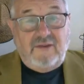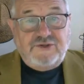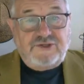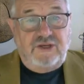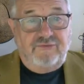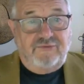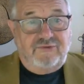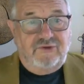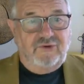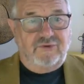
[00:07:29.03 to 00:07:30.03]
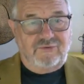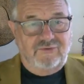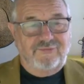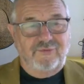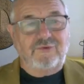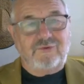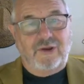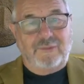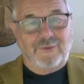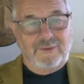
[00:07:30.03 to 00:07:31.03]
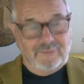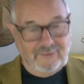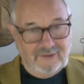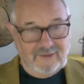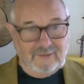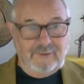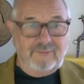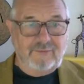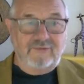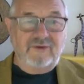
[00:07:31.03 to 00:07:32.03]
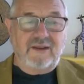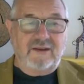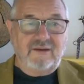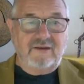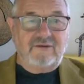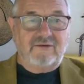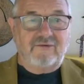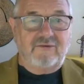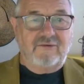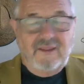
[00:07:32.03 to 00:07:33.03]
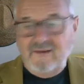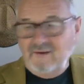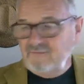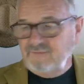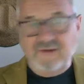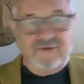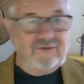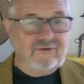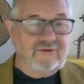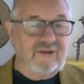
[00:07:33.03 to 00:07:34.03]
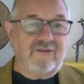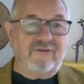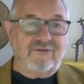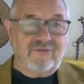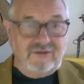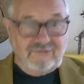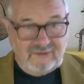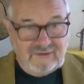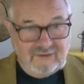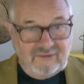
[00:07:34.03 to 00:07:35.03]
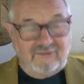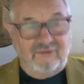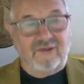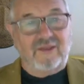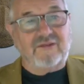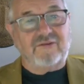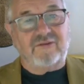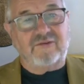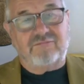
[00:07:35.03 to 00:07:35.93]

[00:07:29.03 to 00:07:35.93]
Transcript: chefs and cooks and food type people, and other people have incarnated as inventors, and others as engineers, as others as